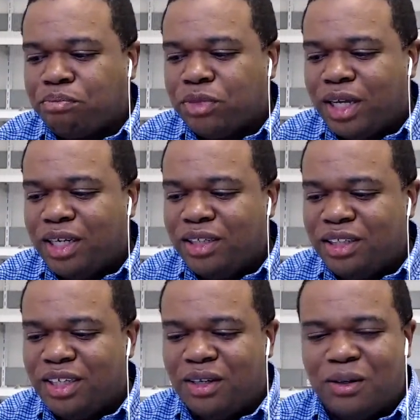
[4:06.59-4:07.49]
And you're
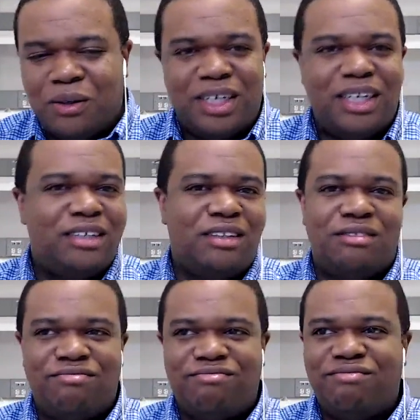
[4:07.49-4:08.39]
there the whole night
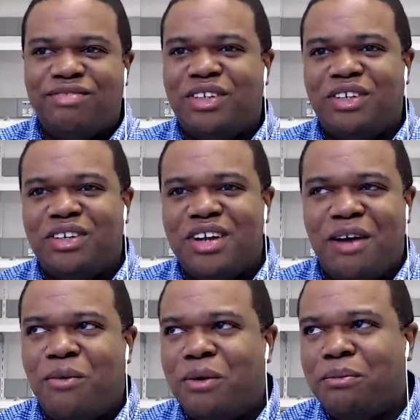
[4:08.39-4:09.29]
and not
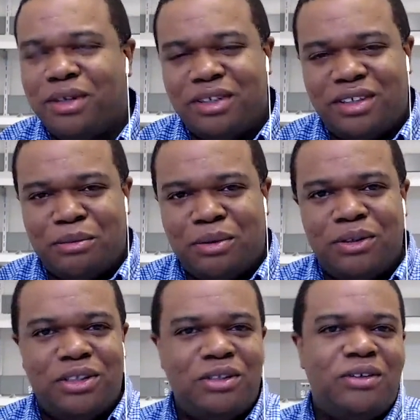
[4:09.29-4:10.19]
one person
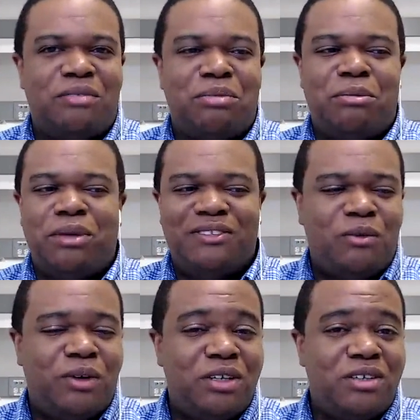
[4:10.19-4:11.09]
approach you, and maybe
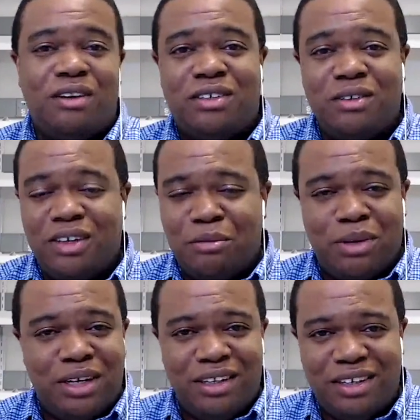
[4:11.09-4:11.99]
everyone you talk to
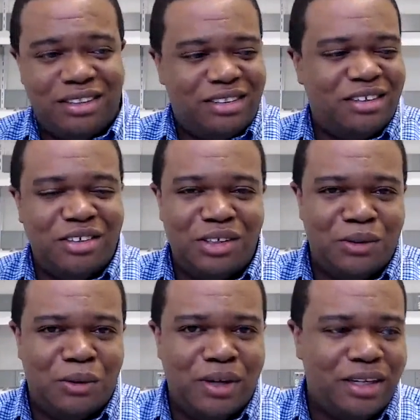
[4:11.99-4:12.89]
immediately turns you
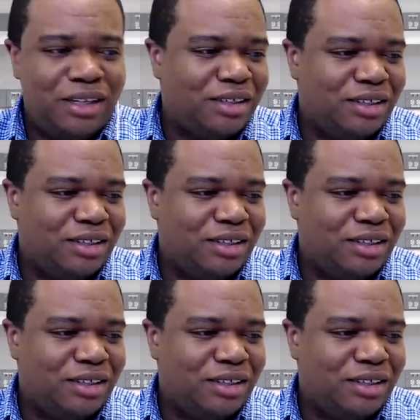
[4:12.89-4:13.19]
away.